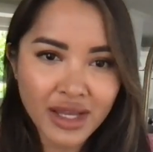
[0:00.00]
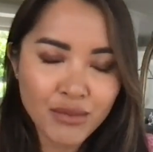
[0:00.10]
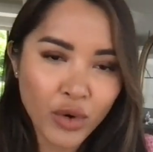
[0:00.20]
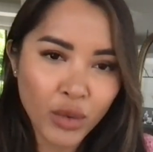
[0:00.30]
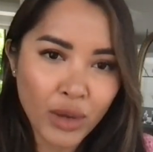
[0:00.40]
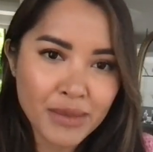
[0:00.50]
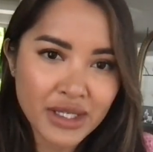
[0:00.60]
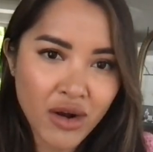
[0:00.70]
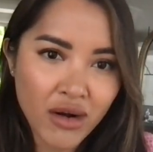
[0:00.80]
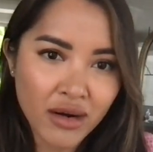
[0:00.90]
That more
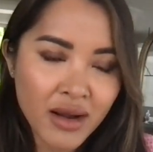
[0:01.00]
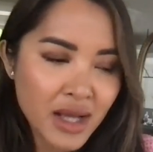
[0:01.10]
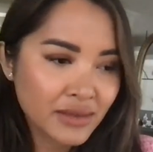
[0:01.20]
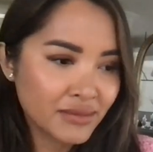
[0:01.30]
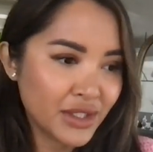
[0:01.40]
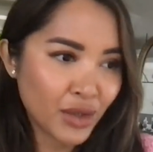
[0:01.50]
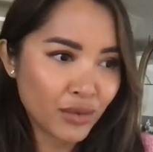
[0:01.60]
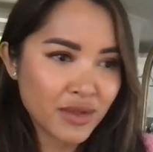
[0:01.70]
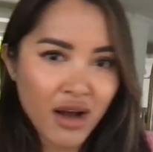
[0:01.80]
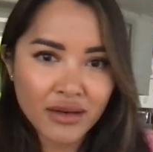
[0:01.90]
women are,
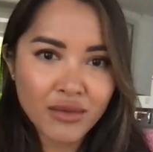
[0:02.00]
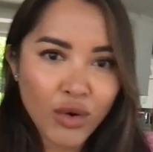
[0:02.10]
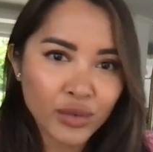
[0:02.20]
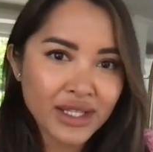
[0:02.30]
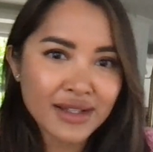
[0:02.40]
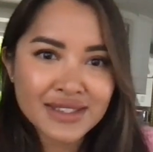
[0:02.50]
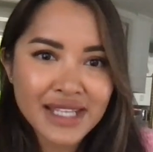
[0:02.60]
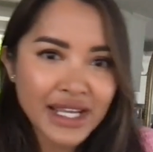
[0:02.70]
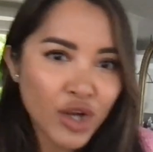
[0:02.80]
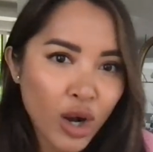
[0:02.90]
not only
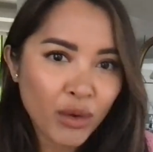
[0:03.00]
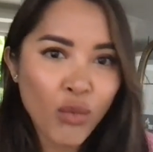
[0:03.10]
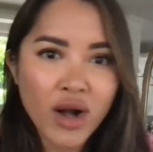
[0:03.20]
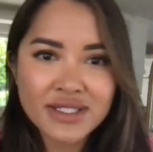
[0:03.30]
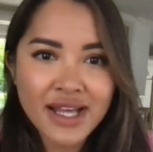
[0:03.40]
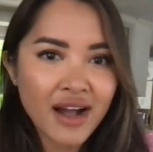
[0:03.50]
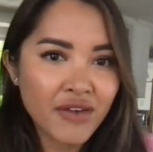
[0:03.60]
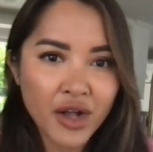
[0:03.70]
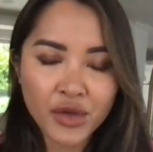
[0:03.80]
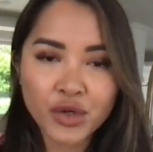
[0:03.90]
staying at home or want to have
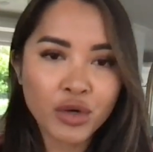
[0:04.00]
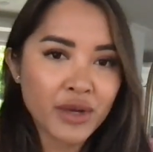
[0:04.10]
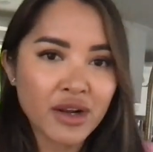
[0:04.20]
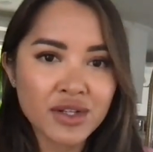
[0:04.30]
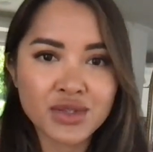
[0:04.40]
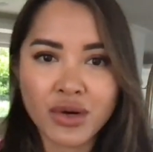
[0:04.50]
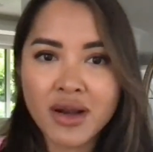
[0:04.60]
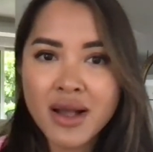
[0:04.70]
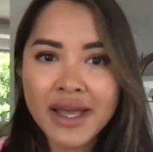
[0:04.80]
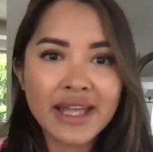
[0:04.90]
other careers
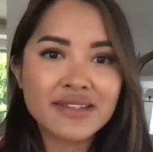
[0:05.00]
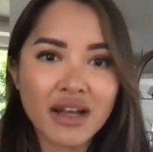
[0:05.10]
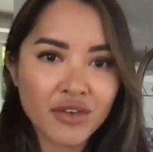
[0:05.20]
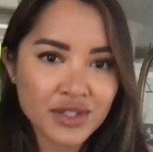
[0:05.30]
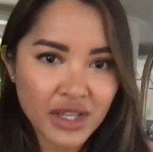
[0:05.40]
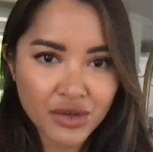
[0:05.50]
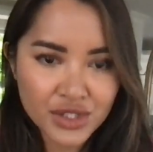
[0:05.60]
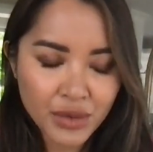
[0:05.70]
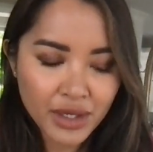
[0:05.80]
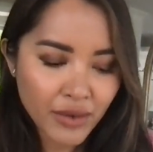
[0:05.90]
or endeavors that they're
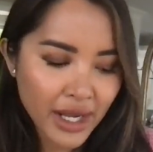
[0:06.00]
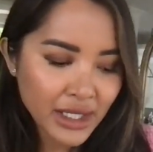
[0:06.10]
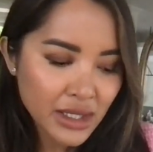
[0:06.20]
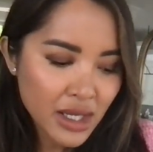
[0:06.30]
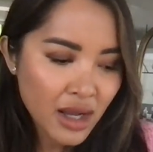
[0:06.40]
doing, right?